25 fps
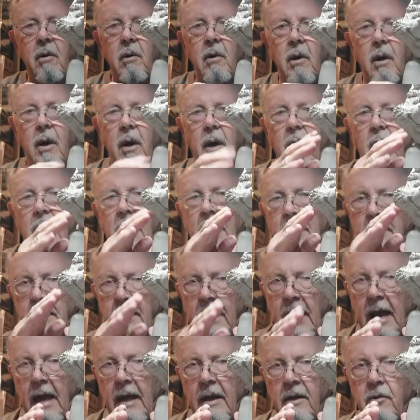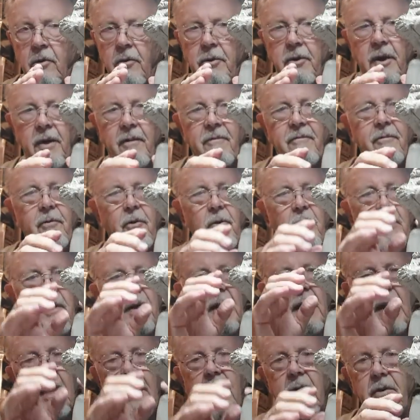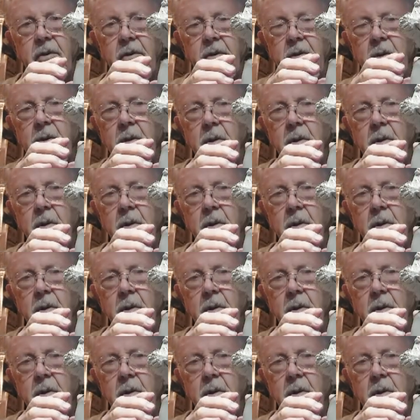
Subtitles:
and angled it for the head